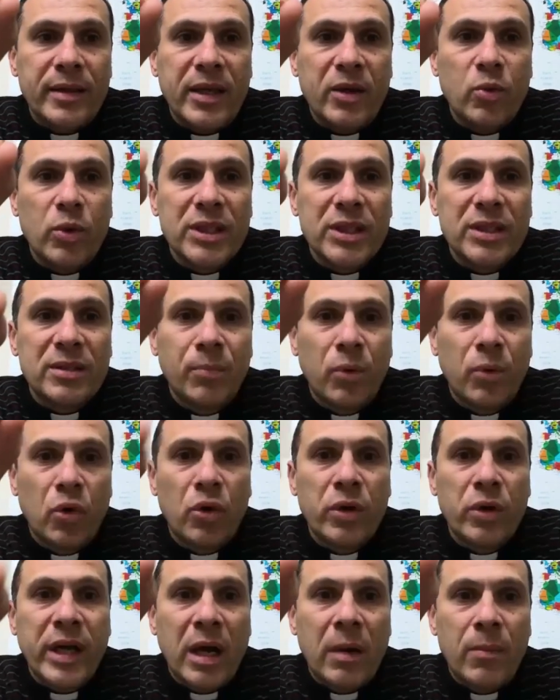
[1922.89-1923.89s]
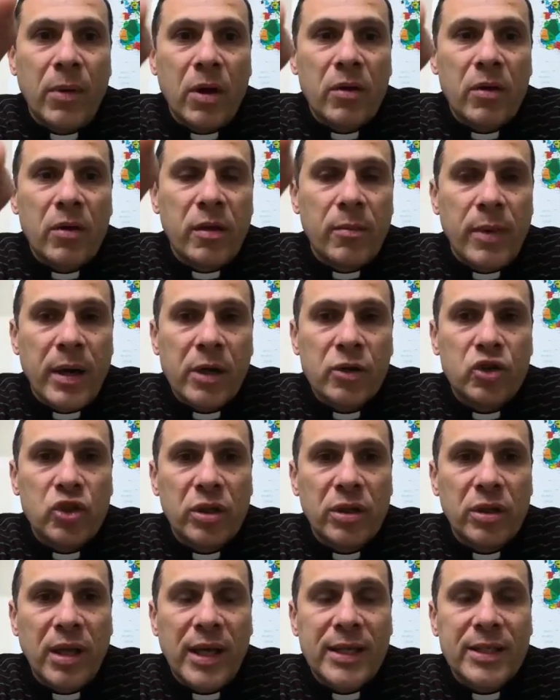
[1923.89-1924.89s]
He was born among the
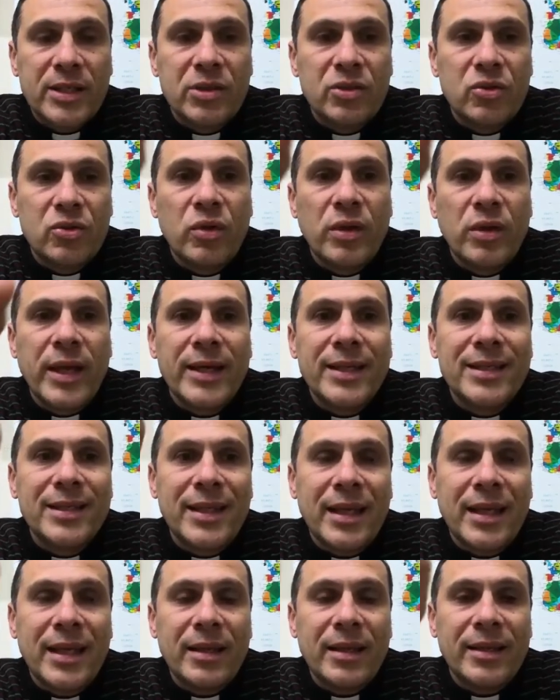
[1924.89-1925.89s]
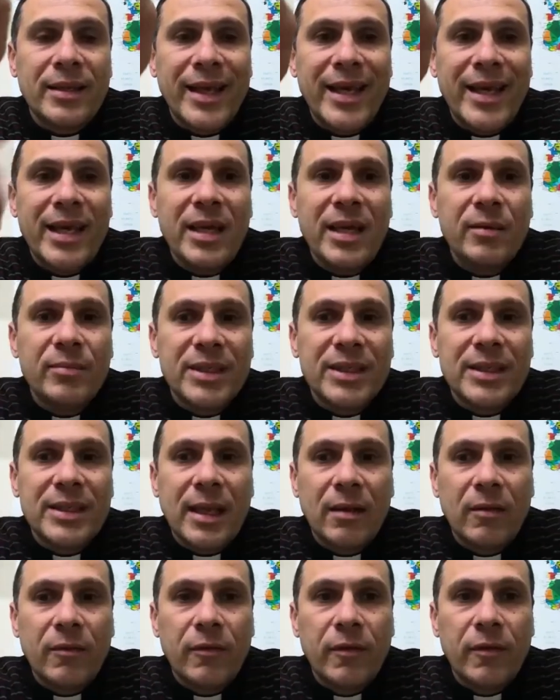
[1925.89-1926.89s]
marginalized to the extent that he
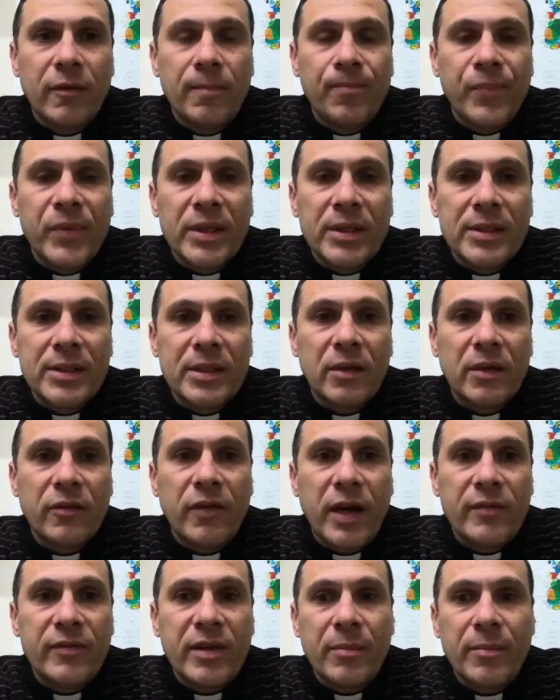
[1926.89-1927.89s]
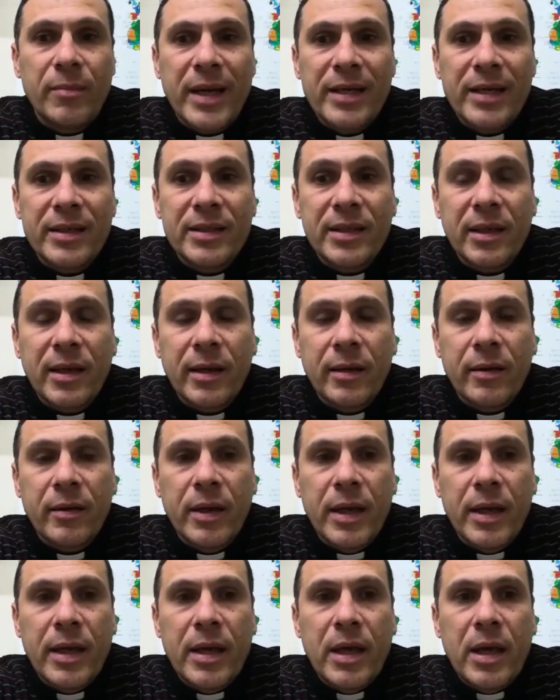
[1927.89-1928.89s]
himself survived a massacre,
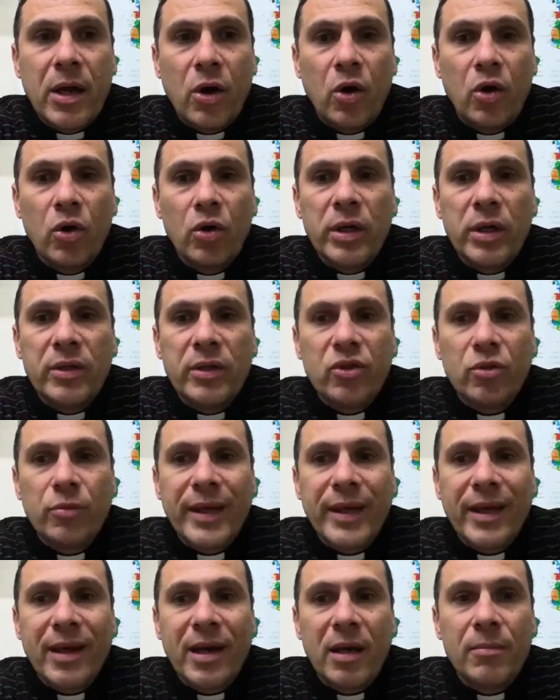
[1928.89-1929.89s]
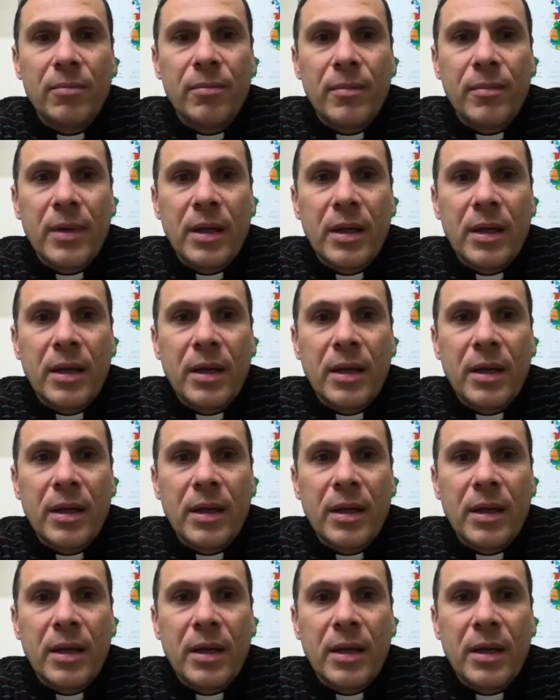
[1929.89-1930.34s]
only to become